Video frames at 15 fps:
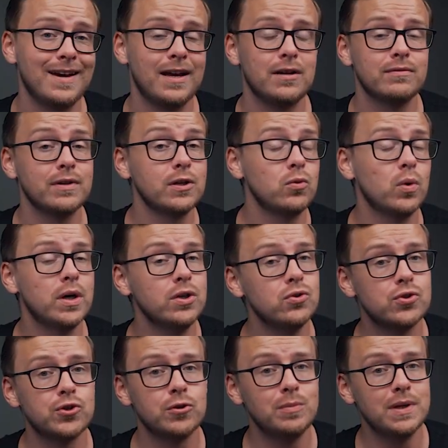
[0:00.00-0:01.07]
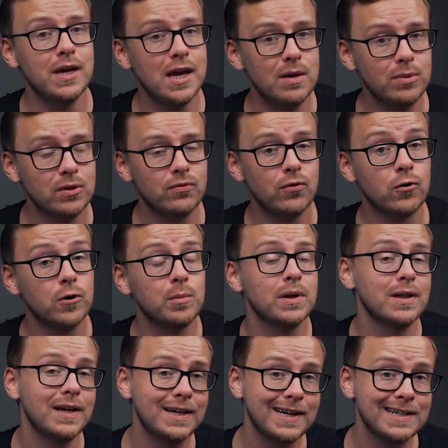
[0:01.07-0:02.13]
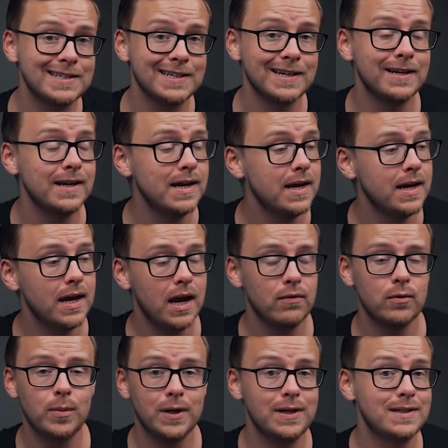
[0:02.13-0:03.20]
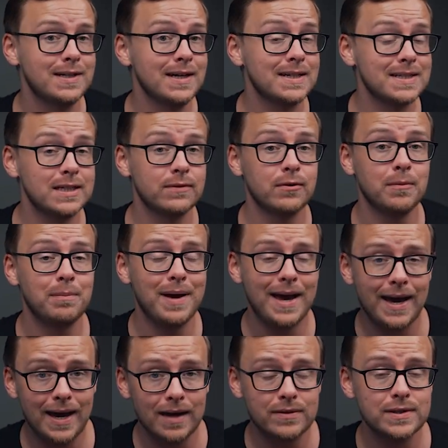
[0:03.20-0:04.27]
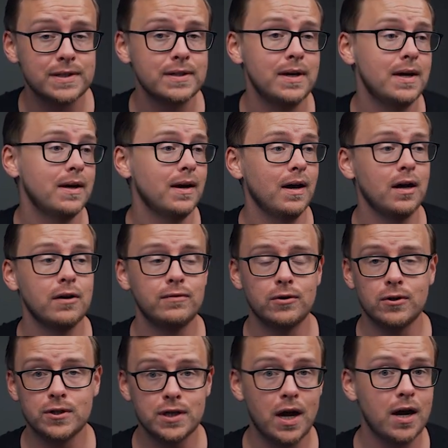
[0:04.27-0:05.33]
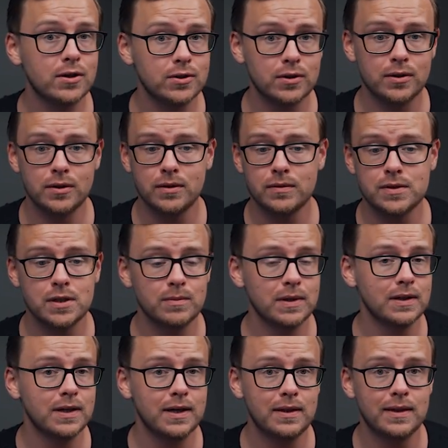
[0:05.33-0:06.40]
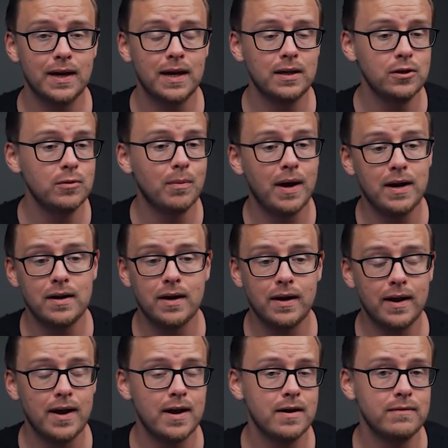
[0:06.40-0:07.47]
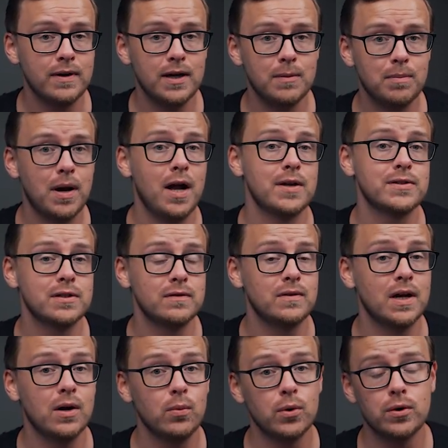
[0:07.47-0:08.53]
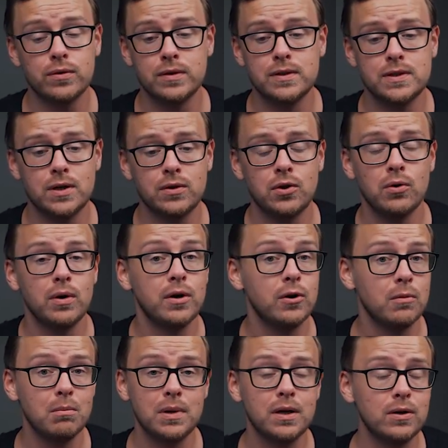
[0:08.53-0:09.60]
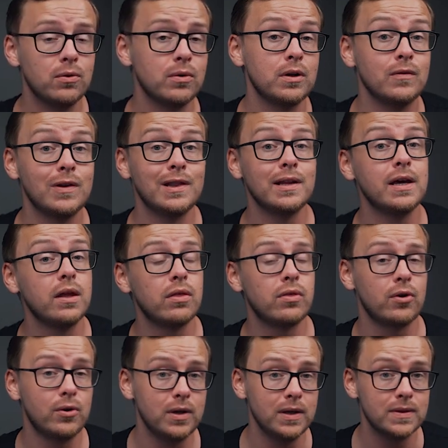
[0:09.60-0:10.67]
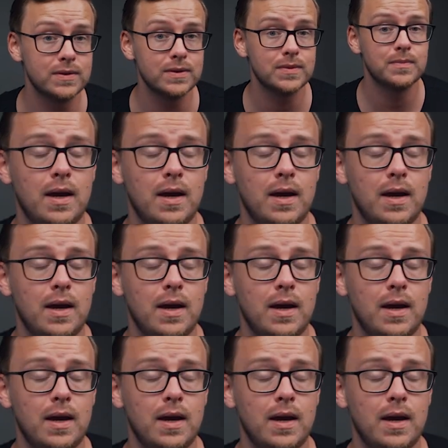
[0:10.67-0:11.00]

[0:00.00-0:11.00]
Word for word: kind of like what you should be aiming for. But like I said, everybody takes different paths. Uh, if you're a doctor or something like that, you might not have a positive net worth until you're in your mid or even late 30s.